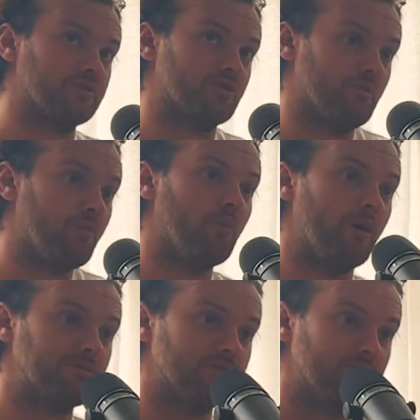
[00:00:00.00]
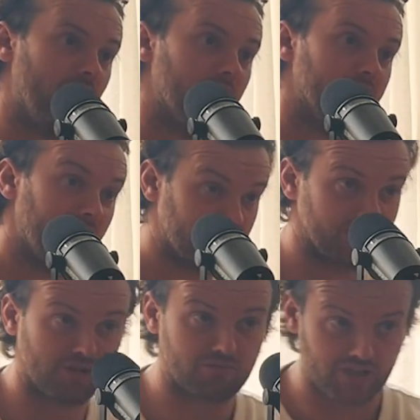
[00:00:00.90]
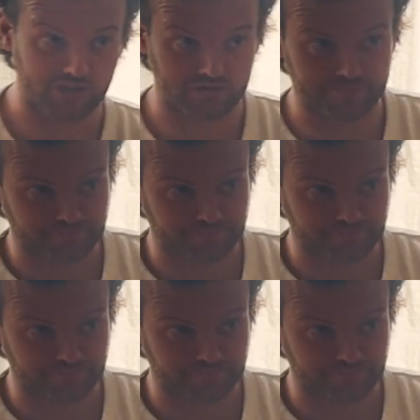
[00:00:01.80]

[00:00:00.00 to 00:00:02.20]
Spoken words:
doing pop-ups in a pub, and now he's got his own restaurant.